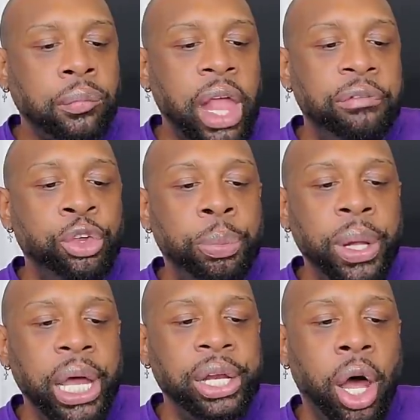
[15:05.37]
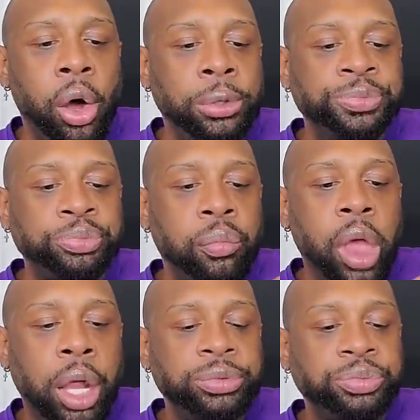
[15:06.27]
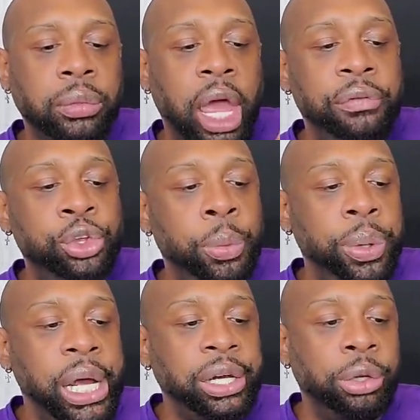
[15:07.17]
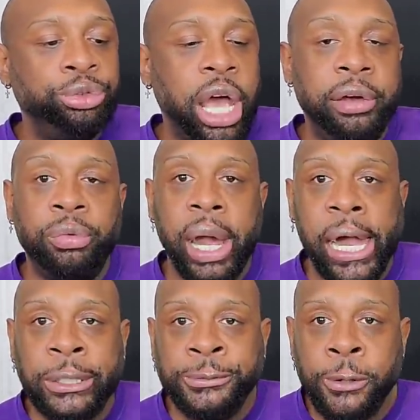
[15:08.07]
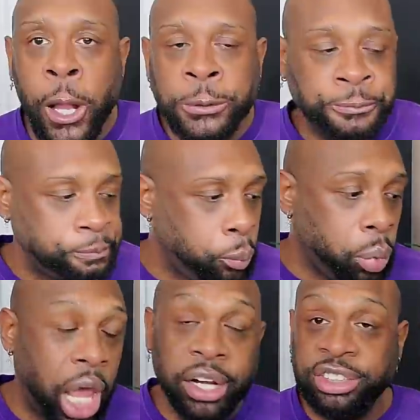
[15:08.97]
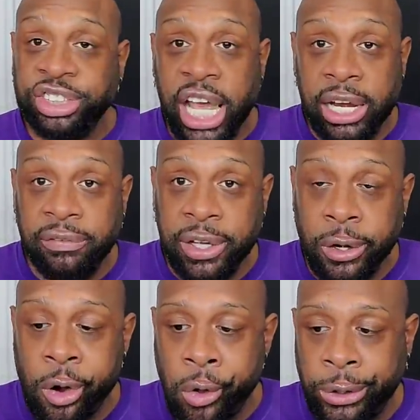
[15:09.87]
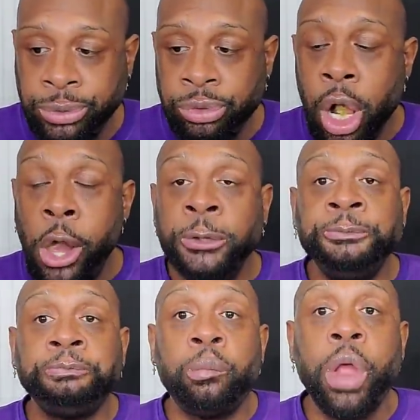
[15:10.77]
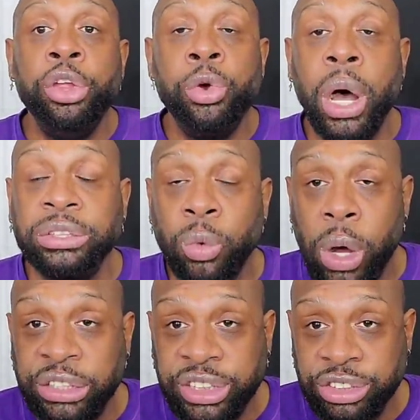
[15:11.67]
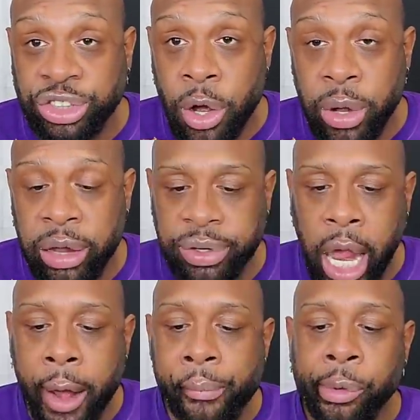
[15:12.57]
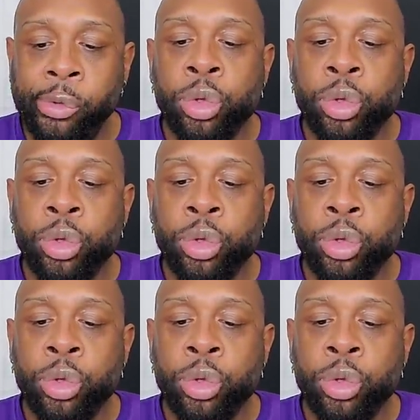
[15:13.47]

If you plan on, if you plan on driving around in a shiny vehicle, you're gonna have to wash that junk every day.